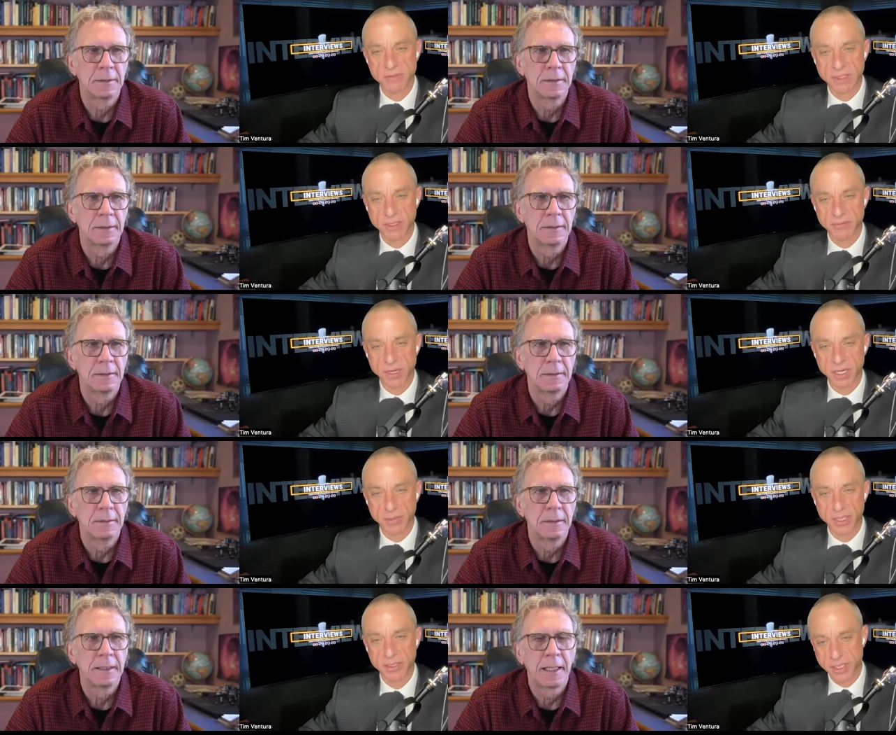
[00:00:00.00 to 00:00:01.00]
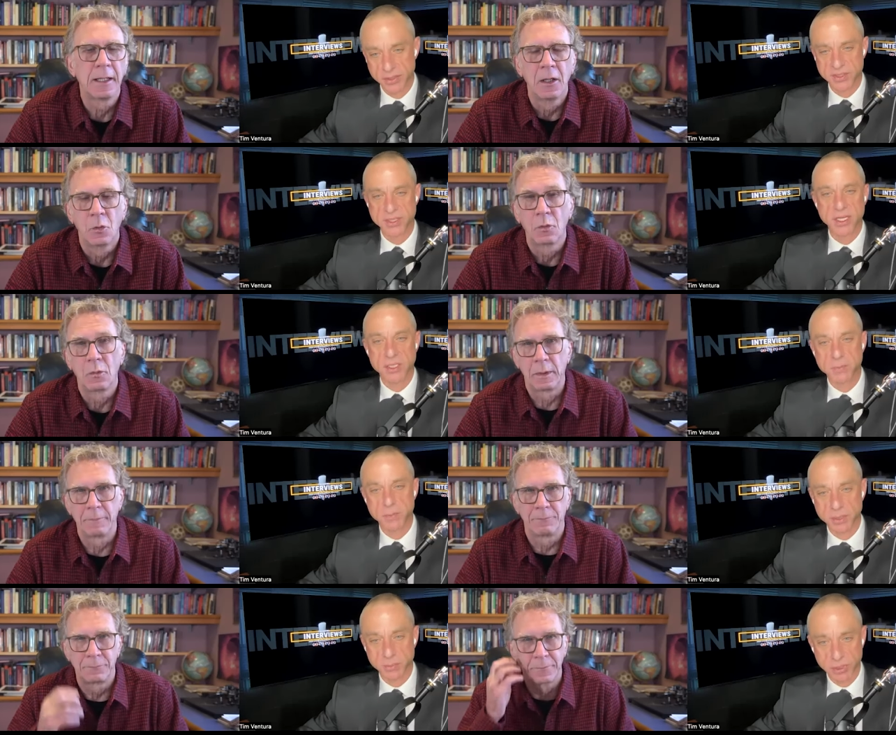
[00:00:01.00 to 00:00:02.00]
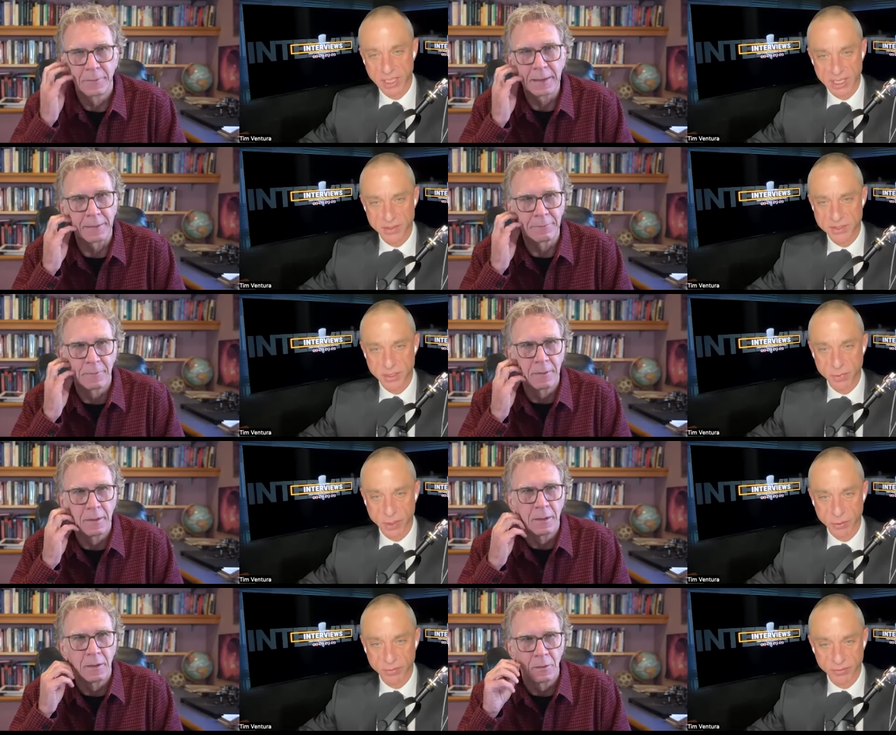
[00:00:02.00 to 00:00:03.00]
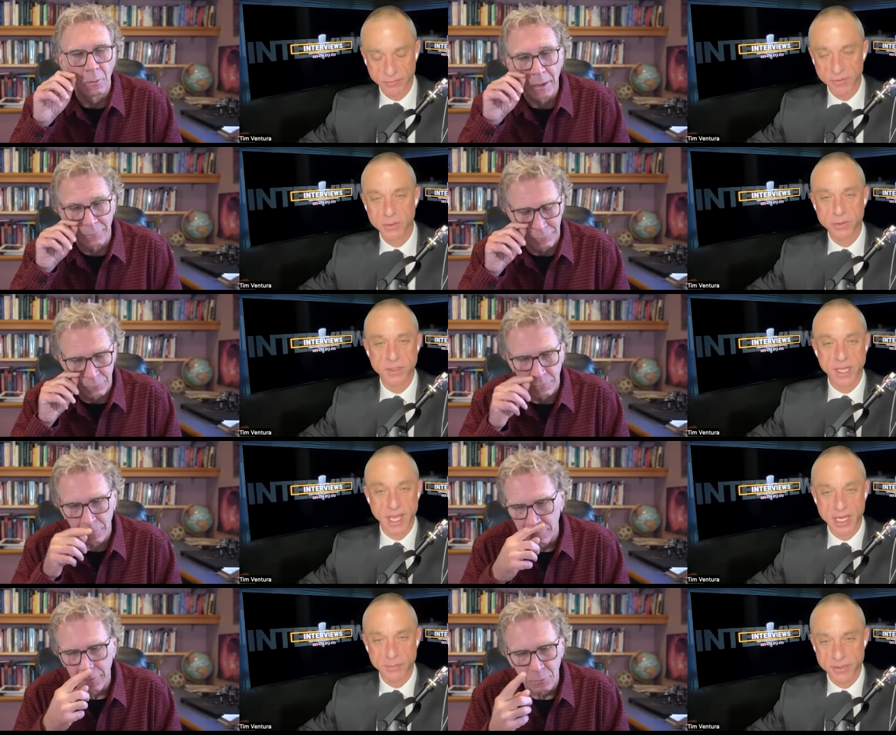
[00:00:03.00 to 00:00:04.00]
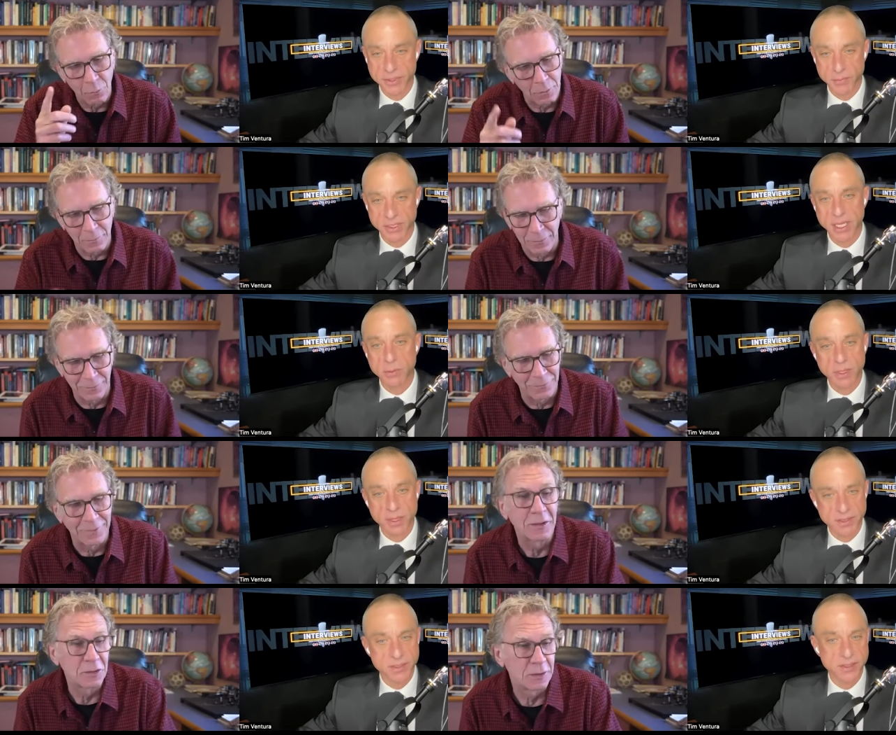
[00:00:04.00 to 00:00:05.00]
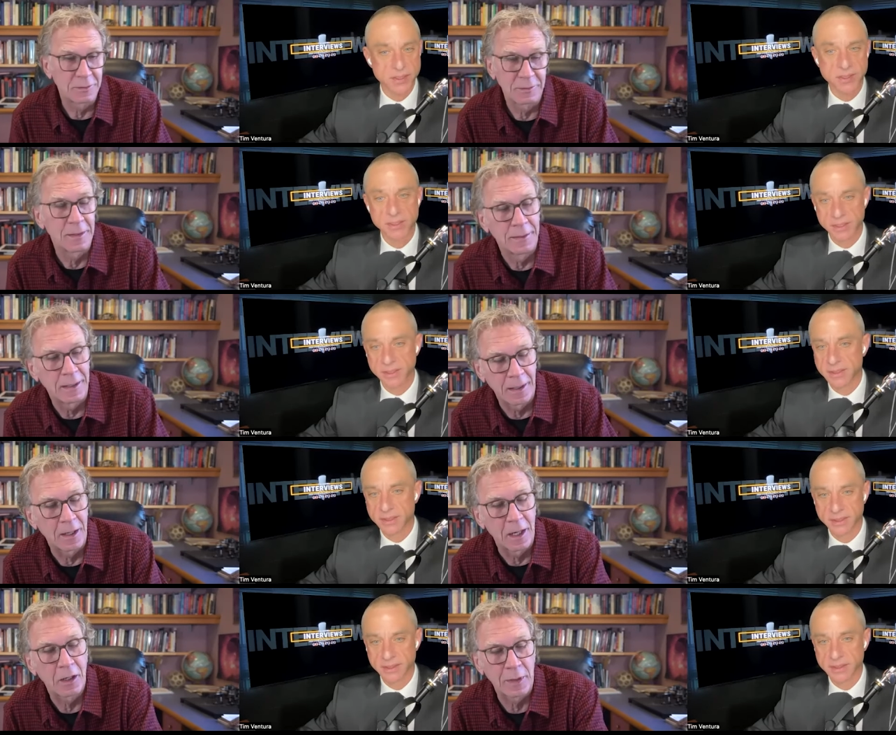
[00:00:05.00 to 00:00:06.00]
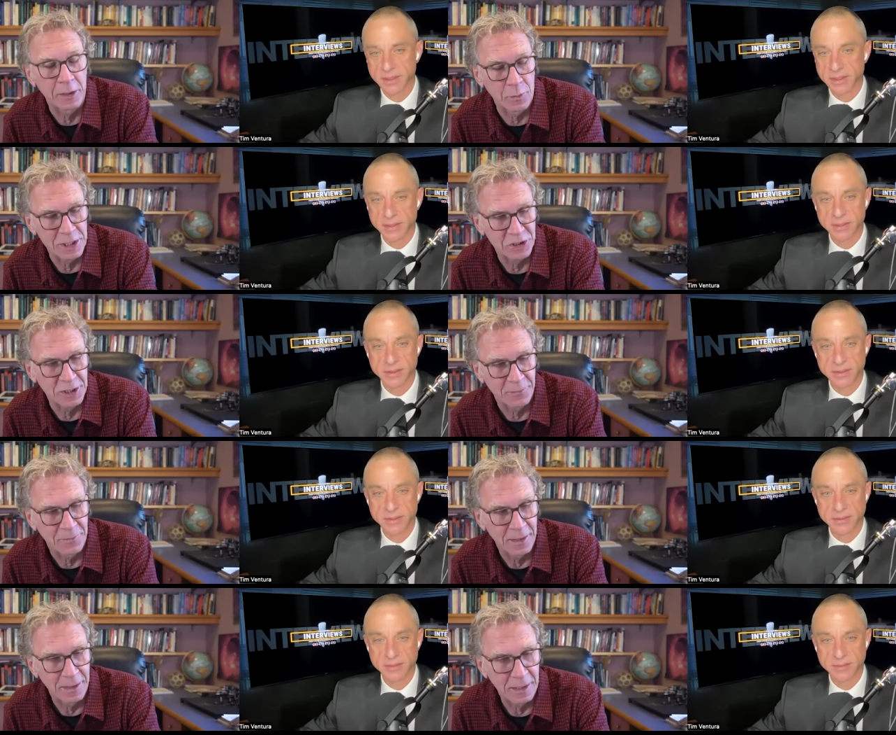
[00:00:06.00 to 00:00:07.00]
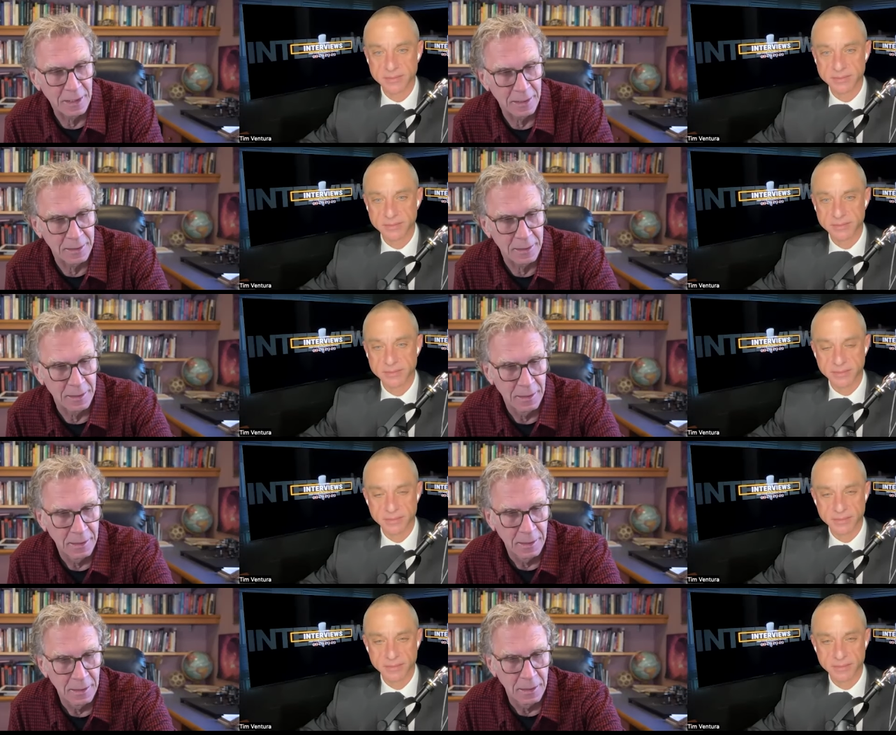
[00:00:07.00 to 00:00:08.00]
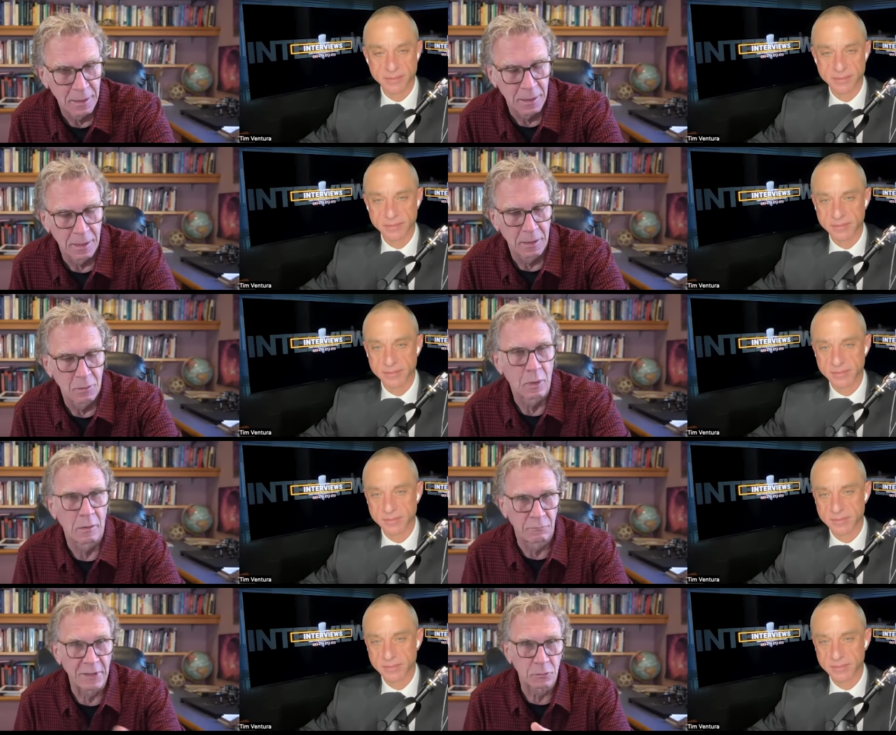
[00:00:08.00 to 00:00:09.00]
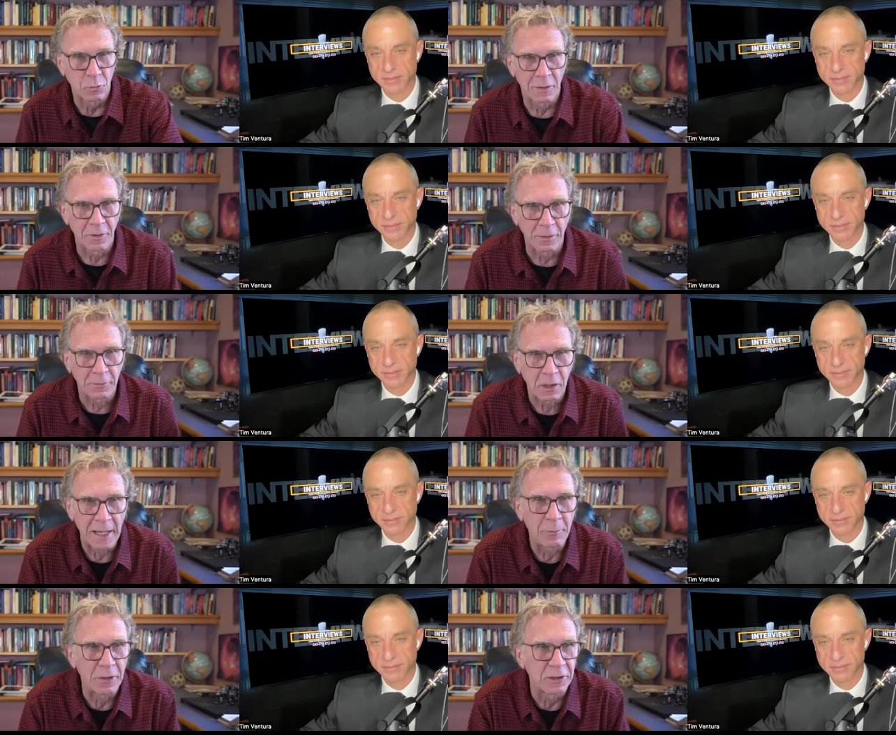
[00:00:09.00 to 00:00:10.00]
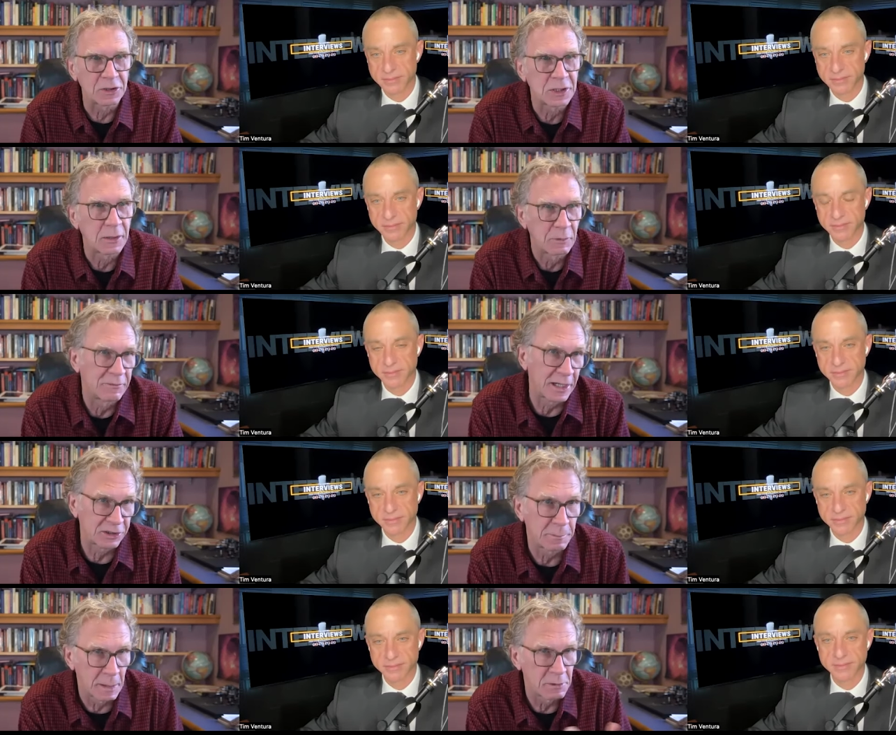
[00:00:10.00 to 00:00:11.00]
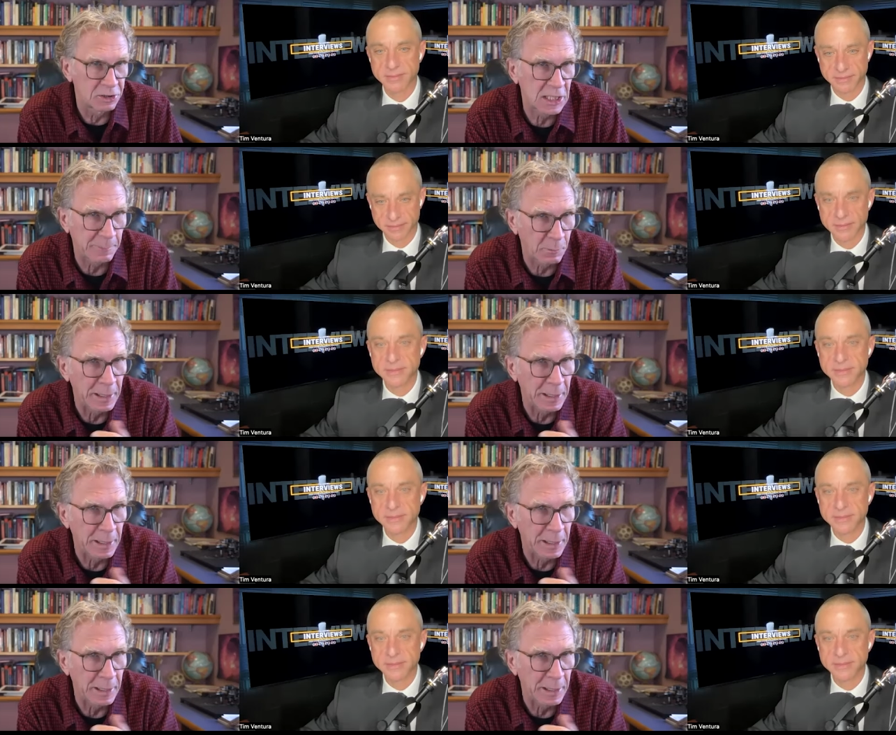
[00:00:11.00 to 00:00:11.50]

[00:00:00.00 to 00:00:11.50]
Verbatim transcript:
Speaker 1: field environment, not just us, but the plants that we grow for food, the animals that we take with us.
Speaker 2: A, great question. And what, in fact, one of our collaborators that we've actually published a couple